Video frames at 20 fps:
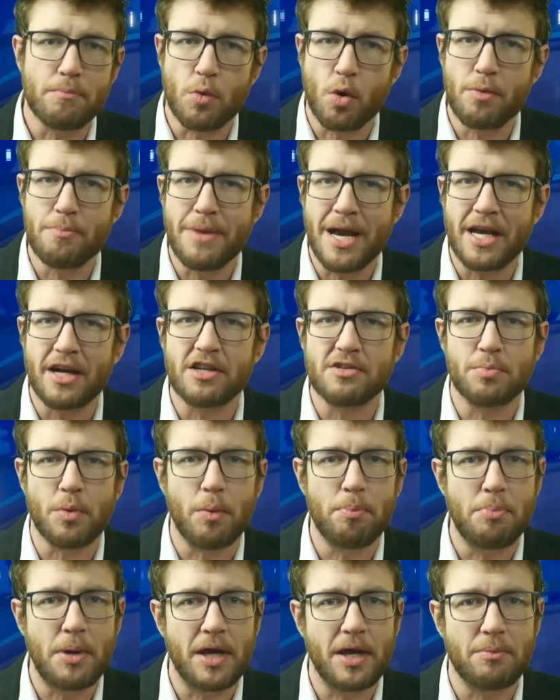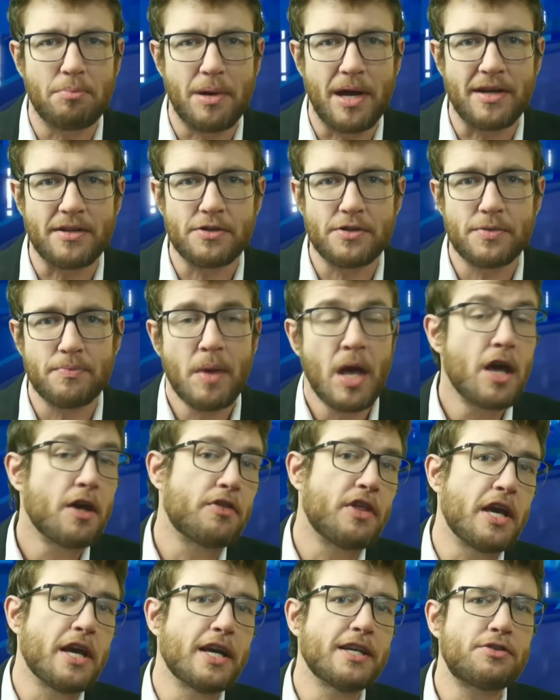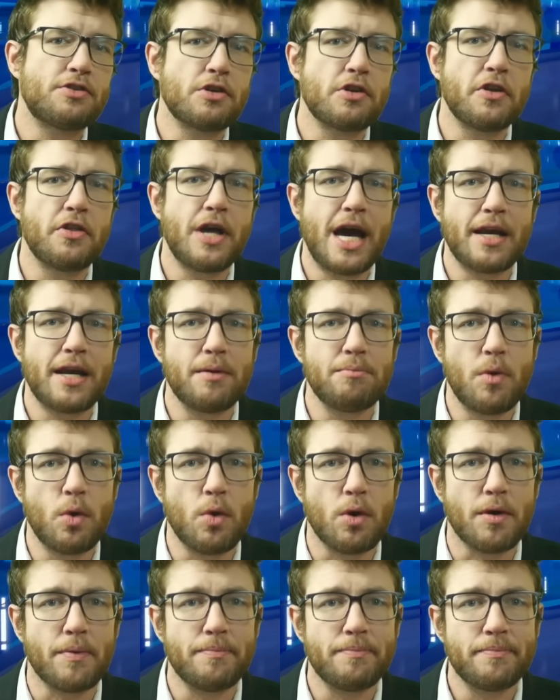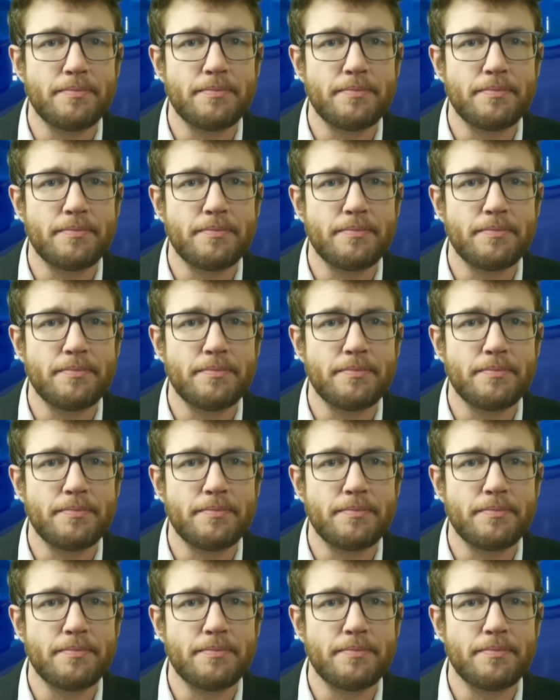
more manageable pig pens? The answer to that and more